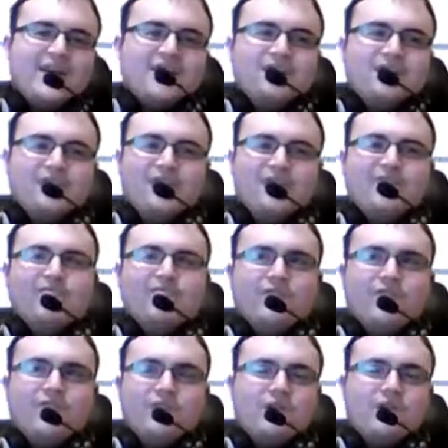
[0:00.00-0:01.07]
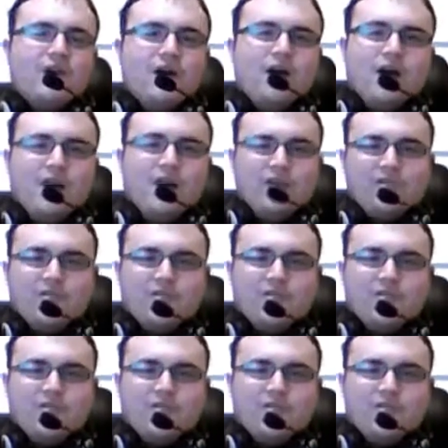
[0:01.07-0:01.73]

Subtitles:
to being really dark,